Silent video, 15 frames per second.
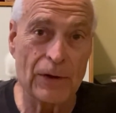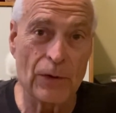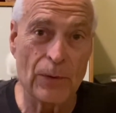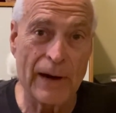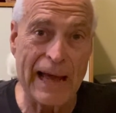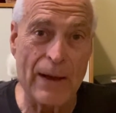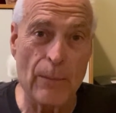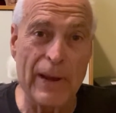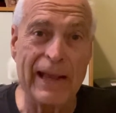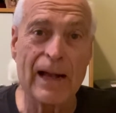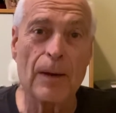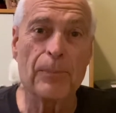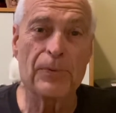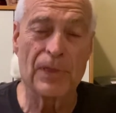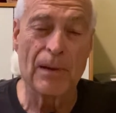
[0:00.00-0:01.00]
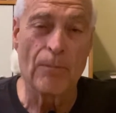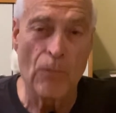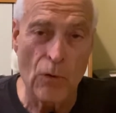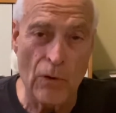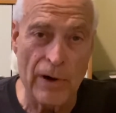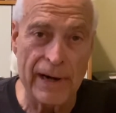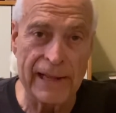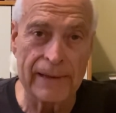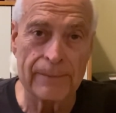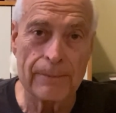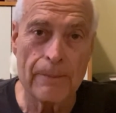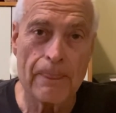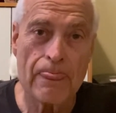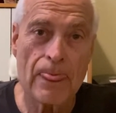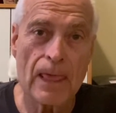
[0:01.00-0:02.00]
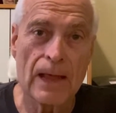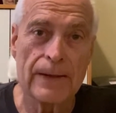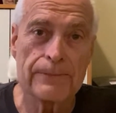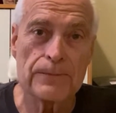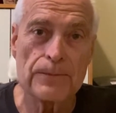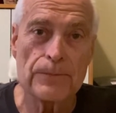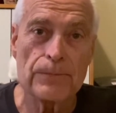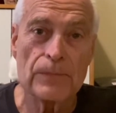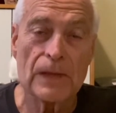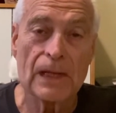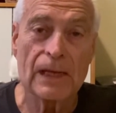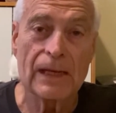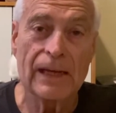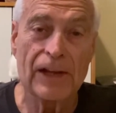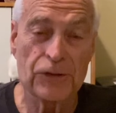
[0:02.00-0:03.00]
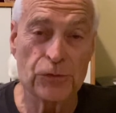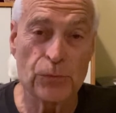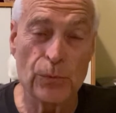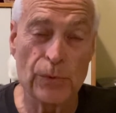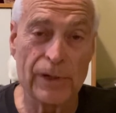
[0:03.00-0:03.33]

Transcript: When I wake up in the morning, it's